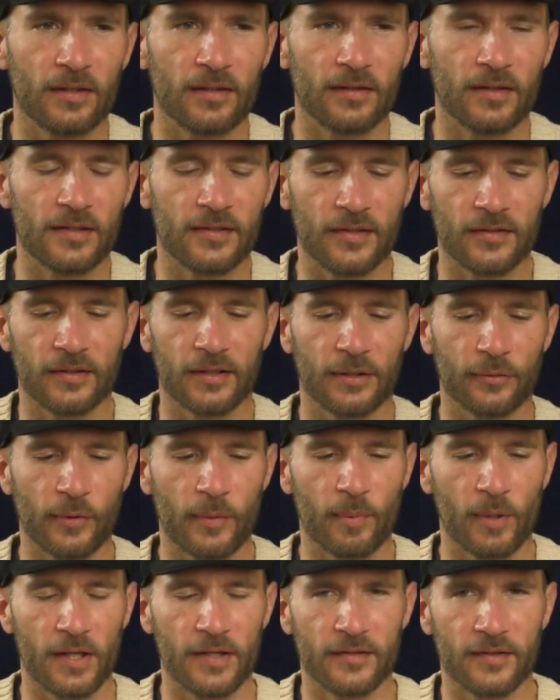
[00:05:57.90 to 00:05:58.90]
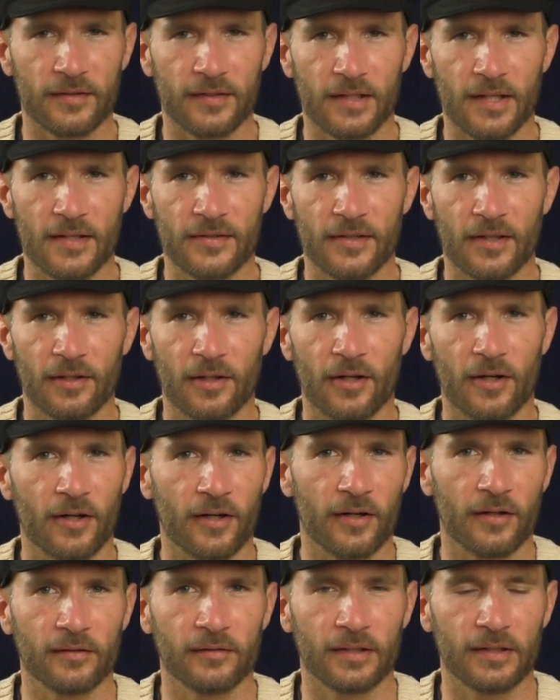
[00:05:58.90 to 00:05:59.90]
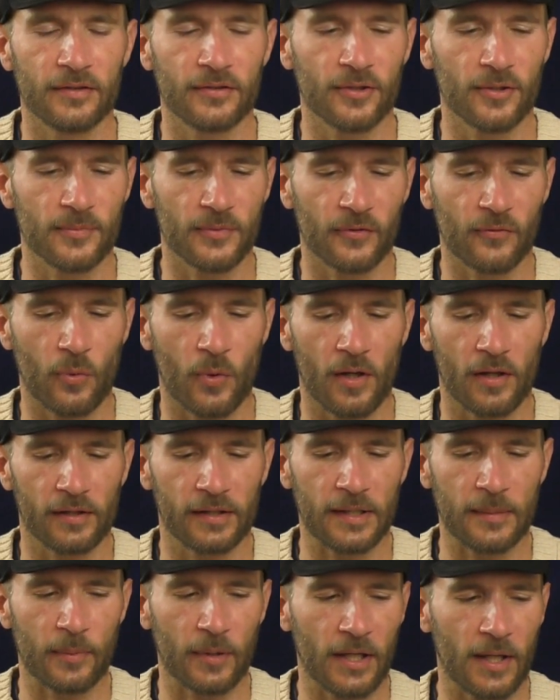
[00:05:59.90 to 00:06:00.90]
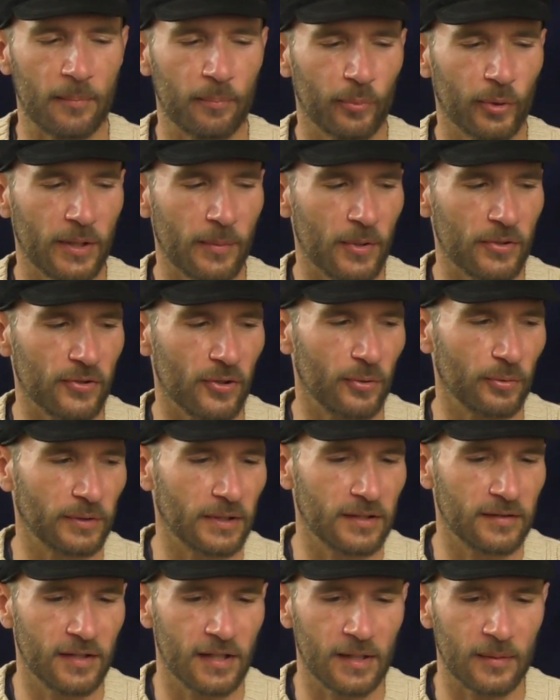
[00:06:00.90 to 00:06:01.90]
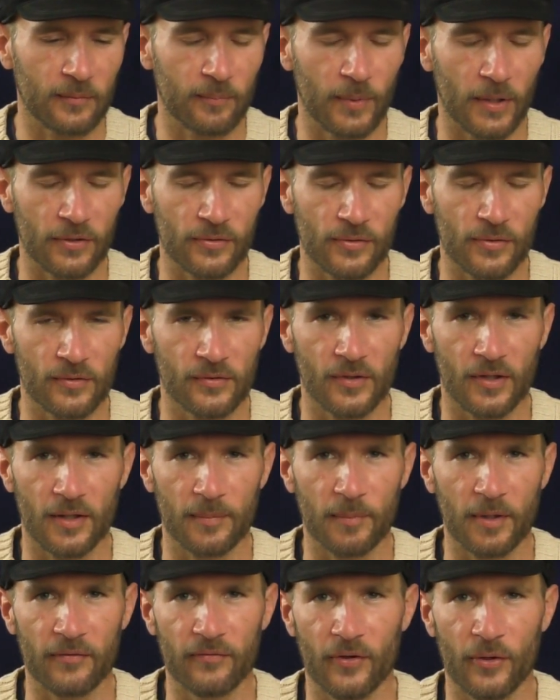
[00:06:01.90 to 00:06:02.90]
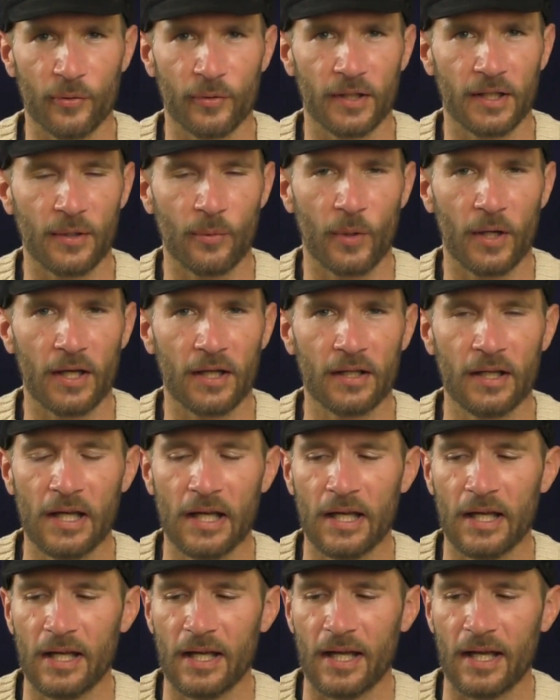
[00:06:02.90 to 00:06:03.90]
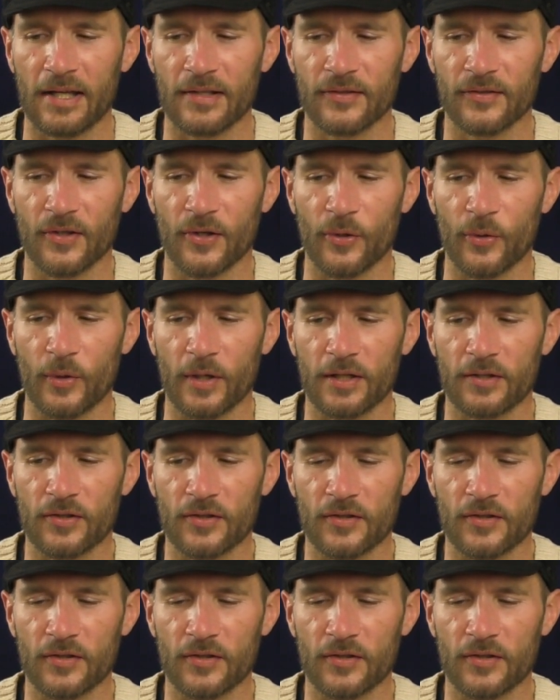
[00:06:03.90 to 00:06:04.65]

this isn't going to replace a DSLR in terms of quality, but I pretty much only take pictures on my phone anyway. And so it